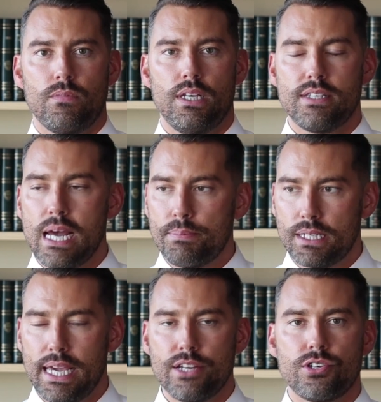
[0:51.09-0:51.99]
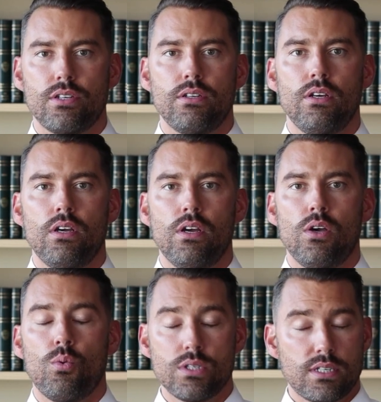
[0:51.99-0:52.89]
His application
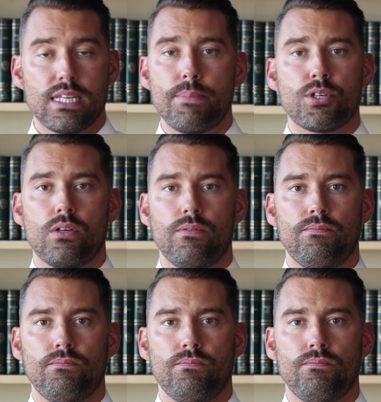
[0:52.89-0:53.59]
was exceptional.